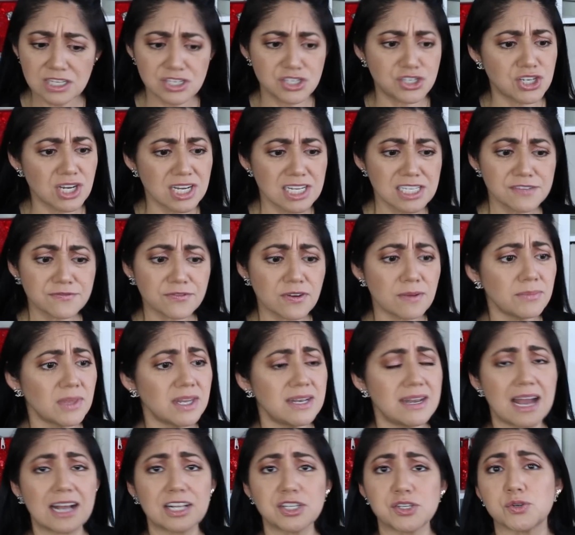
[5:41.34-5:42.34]
just from the
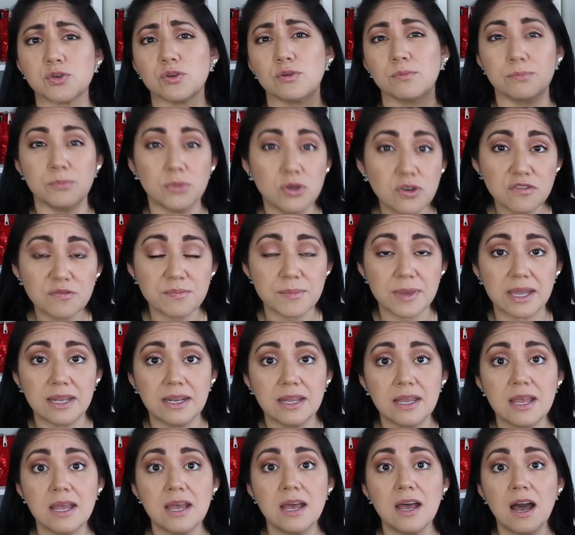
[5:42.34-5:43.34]
natural movement
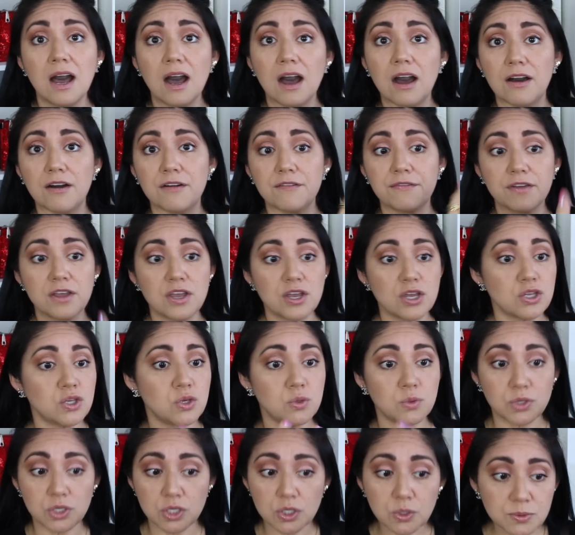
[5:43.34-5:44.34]
of
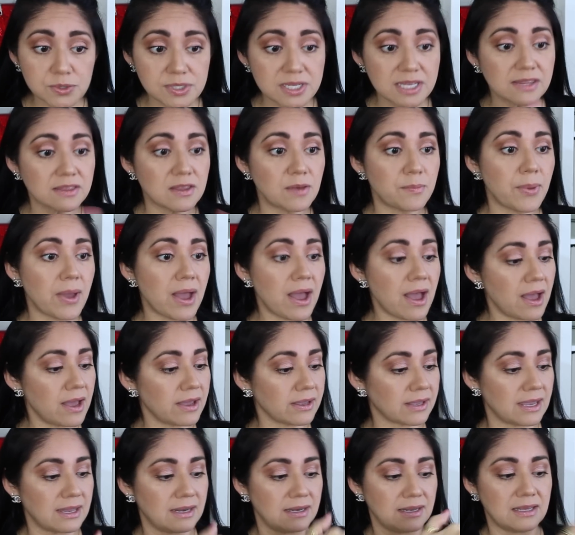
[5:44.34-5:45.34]
you using the
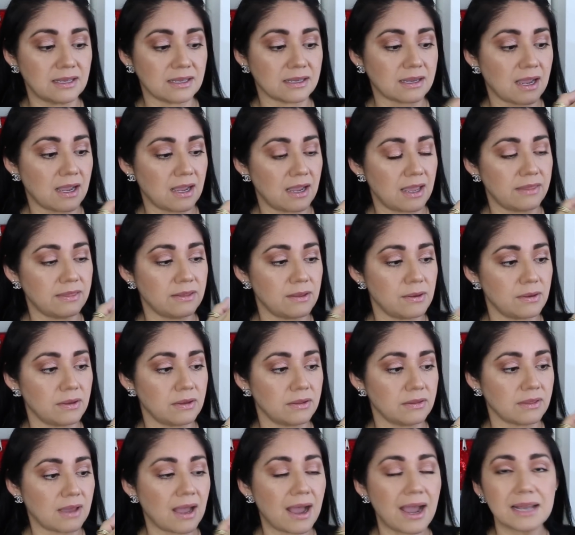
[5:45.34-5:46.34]
bag and it and
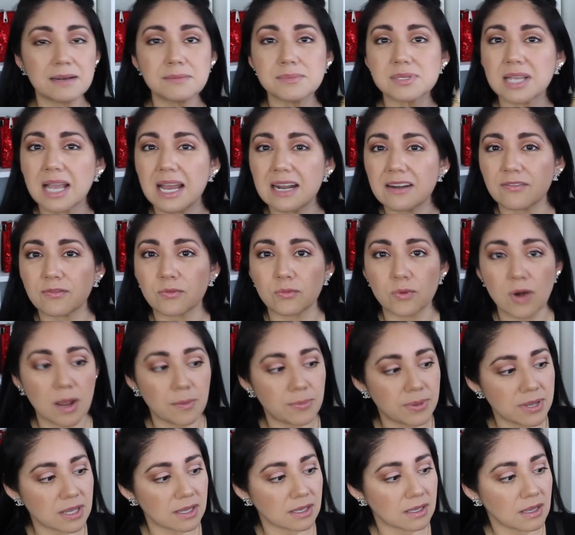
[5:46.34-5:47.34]
the the items kind of
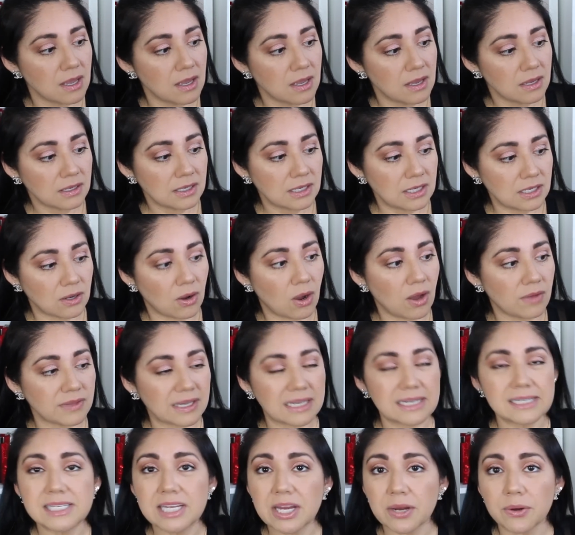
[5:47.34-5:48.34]
rubbing you know on
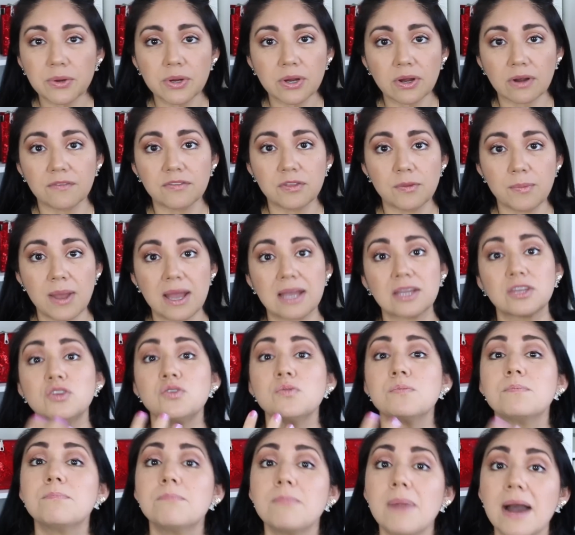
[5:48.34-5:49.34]
the interior of the bag
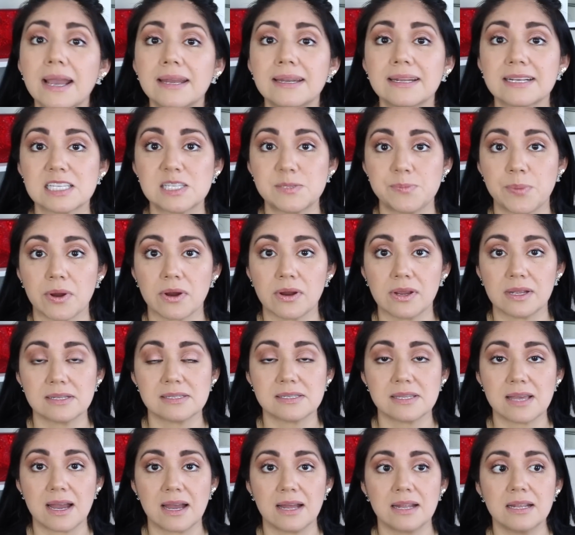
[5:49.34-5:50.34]
you might
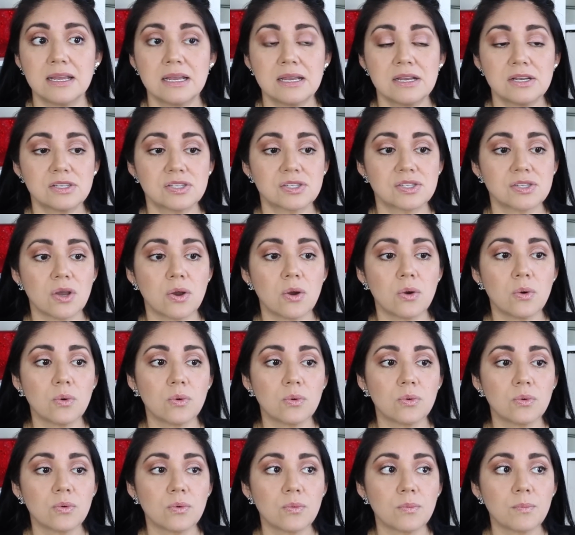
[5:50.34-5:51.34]
experience that
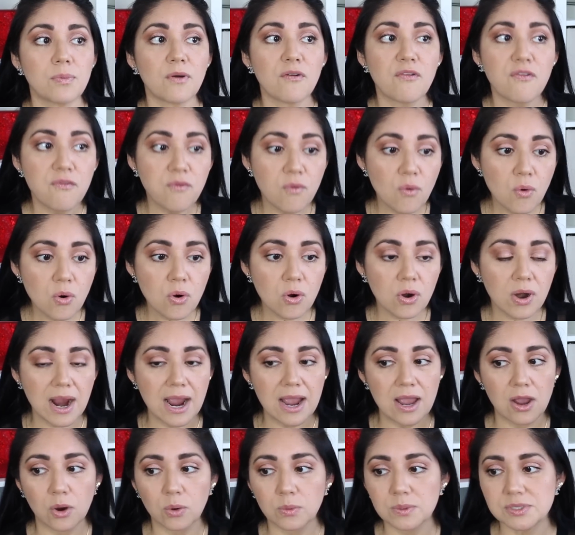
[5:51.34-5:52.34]
so before
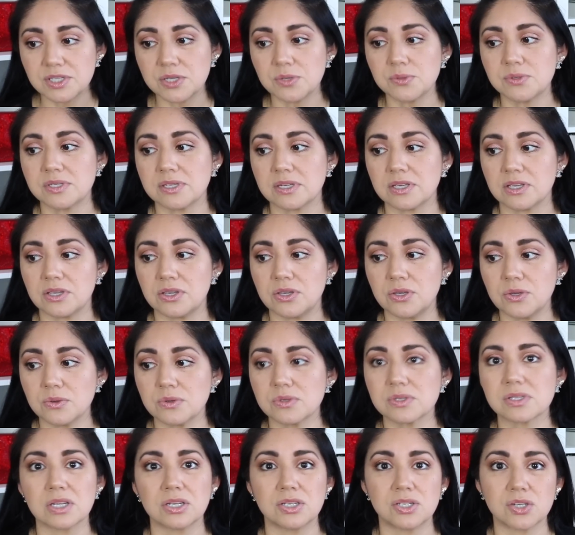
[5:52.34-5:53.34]
I always used to
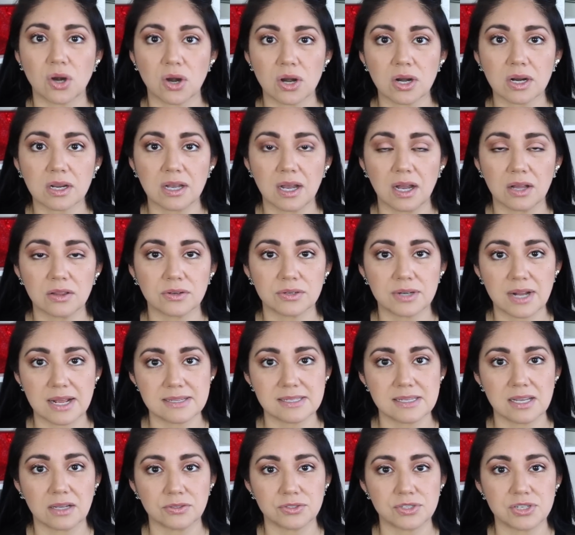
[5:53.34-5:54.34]
use the dark colored
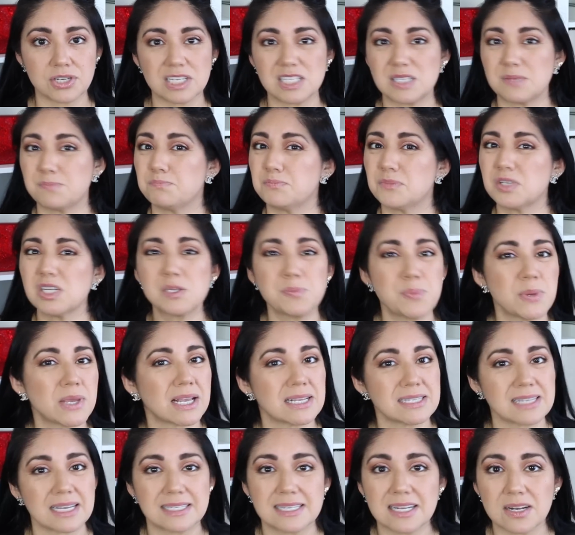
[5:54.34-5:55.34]
SLGs just
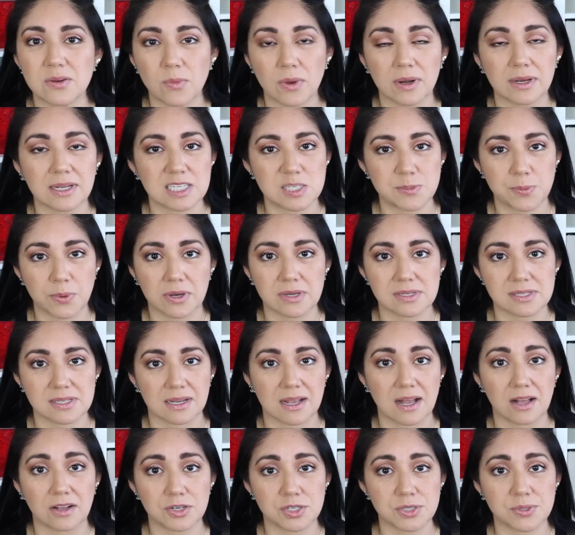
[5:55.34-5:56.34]
because I didn't want to experience the
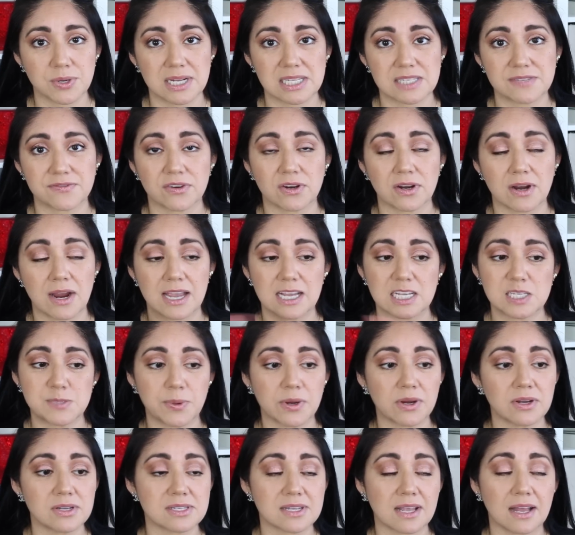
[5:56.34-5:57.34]
color transfer. I
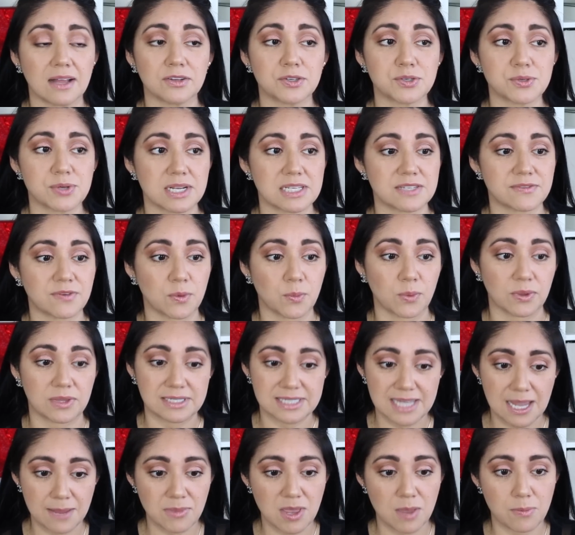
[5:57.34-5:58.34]
experienced color transfer with a
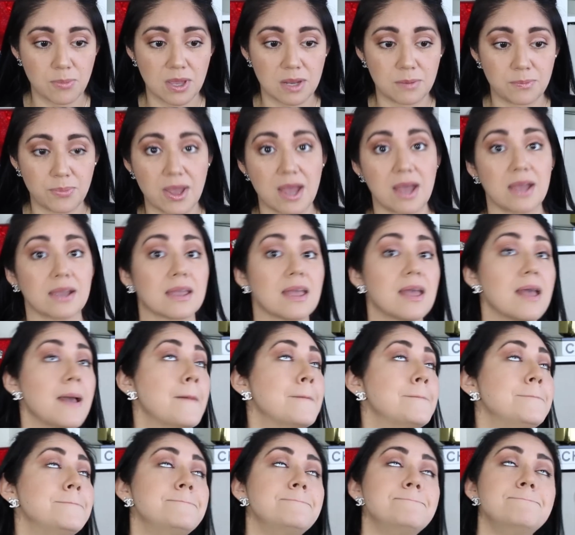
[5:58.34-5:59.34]
Damier Ebene bag
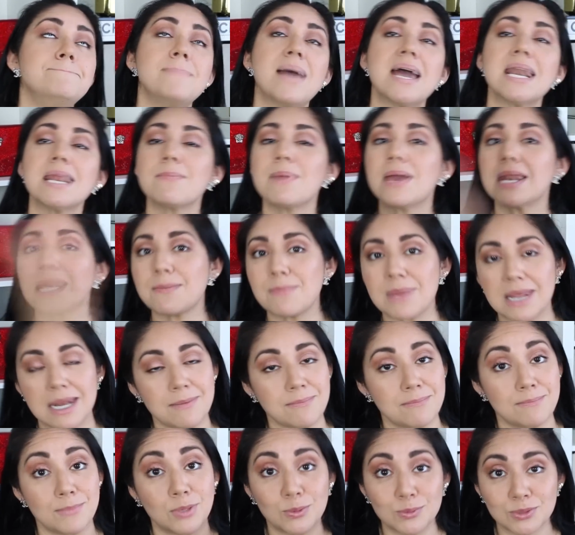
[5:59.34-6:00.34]
many, many, many
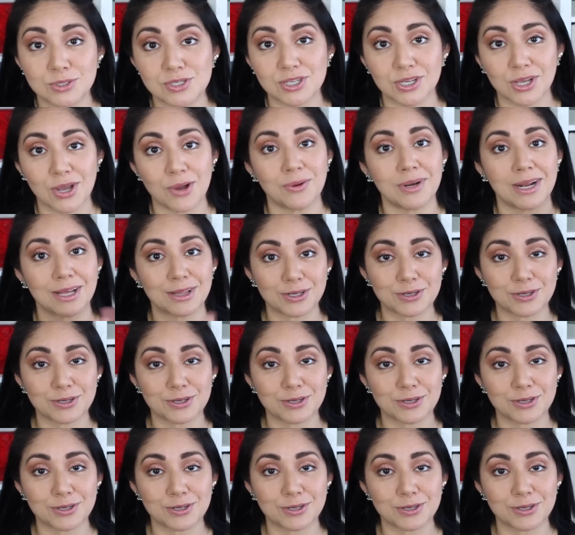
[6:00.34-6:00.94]
moons ago and I